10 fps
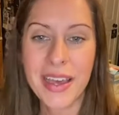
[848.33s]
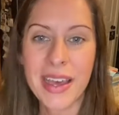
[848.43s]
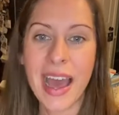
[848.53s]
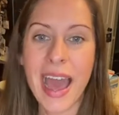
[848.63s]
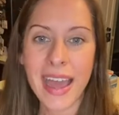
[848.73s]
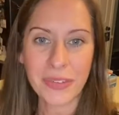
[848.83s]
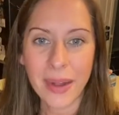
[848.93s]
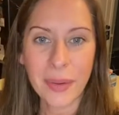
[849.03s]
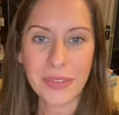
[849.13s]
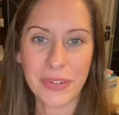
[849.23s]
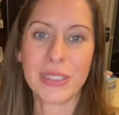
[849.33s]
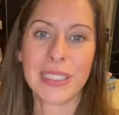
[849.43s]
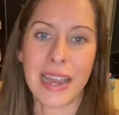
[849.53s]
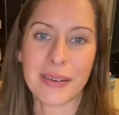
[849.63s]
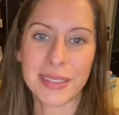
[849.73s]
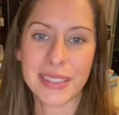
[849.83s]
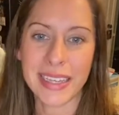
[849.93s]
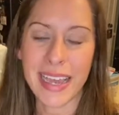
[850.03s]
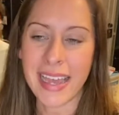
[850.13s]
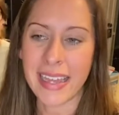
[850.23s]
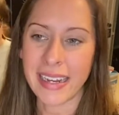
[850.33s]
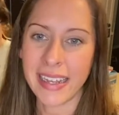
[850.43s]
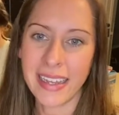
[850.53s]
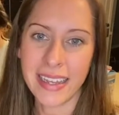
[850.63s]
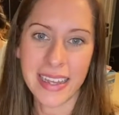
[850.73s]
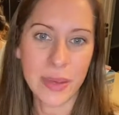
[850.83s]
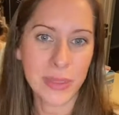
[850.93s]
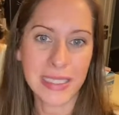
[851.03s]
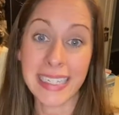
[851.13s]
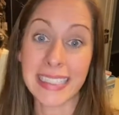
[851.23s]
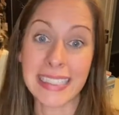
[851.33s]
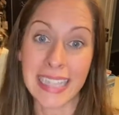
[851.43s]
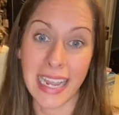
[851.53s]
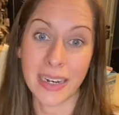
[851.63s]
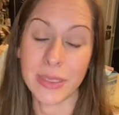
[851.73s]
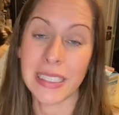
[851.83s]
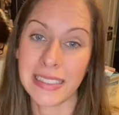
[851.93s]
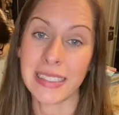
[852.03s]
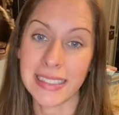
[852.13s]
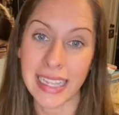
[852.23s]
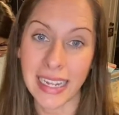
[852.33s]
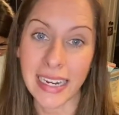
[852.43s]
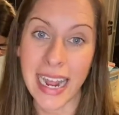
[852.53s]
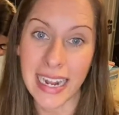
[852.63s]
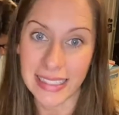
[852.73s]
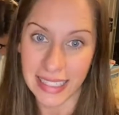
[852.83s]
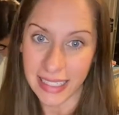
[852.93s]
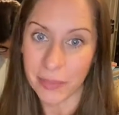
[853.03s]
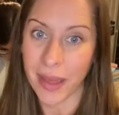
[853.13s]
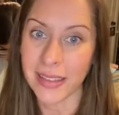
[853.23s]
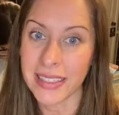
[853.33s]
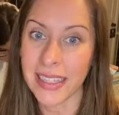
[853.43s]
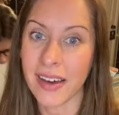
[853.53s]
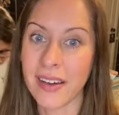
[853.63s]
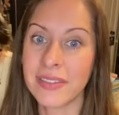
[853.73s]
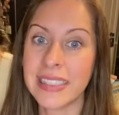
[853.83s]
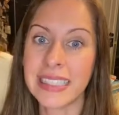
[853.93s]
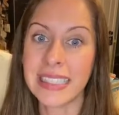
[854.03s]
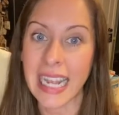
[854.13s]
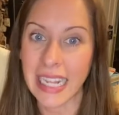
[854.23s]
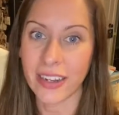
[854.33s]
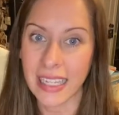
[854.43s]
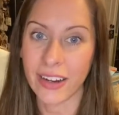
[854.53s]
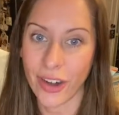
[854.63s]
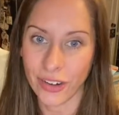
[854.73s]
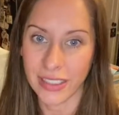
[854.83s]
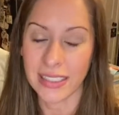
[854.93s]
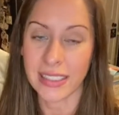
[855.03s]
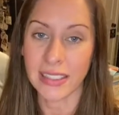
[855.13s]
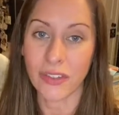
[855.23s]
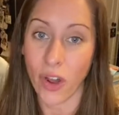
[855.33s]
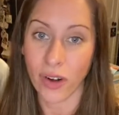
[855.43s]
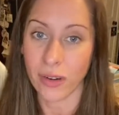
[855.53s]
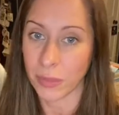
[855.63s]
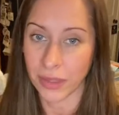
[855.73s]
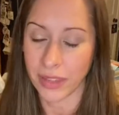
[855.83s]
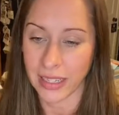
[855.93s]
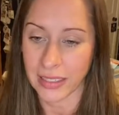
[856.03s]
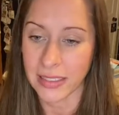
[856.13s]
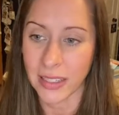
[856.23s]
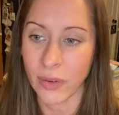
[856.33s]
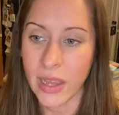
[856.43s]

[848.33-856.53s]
at our first house. And it was insane. It was an insane 18 months of daily occurrences of horrible things. So